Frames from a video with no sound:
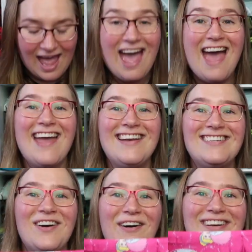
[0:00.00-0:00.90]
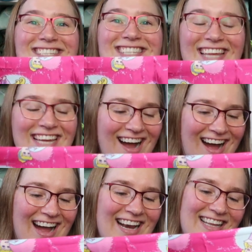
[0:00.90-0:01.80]
And honestly,
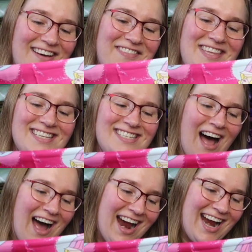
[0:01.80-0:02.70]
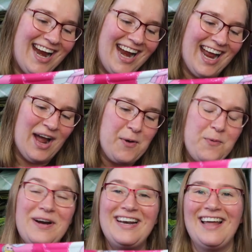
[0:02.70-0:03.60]
I love this. I
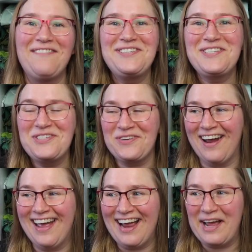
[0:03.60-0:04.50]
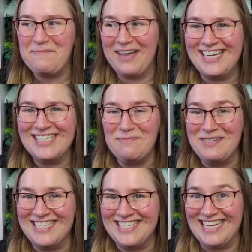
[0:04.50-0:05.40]
would love to try and make some
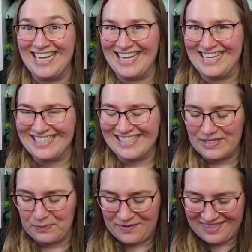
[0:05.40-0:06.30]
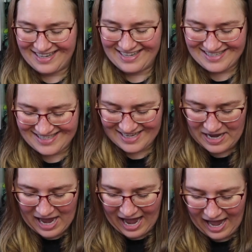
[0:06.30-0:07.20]
Disney ears with these.
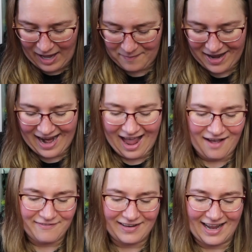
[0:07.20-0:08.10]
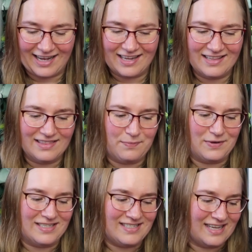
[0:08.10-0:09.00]
And have like the
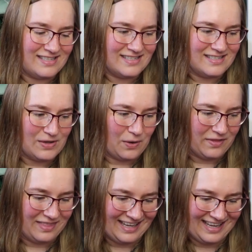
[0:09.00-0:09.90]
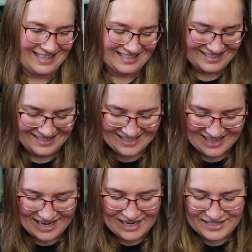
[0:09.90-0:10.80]
princesses on the ears.
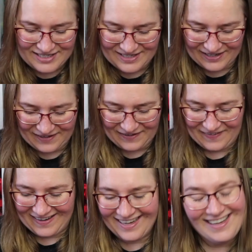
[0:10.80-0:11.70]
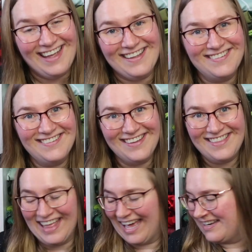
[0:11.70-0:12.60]
So yes,
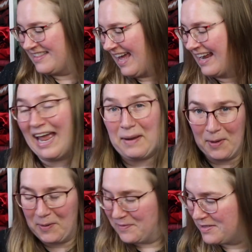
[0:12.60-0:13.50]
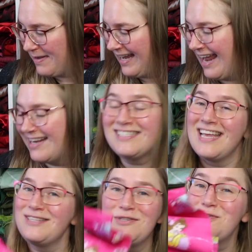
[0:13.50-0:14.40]
that came home with me, and
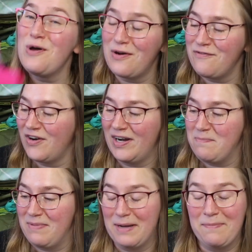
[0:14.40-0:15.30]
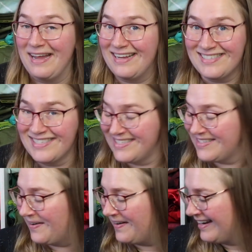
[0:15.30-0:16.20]
it's not a very big piece,
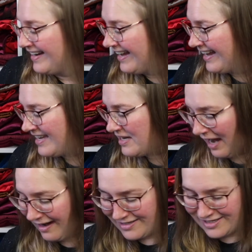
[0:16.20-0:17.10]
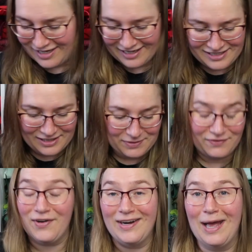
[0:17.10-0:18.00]
so yeah, she was
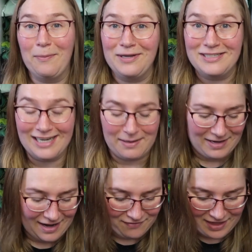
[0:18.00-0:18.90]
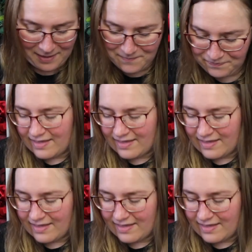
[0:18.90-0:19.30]
very happy to let me have that.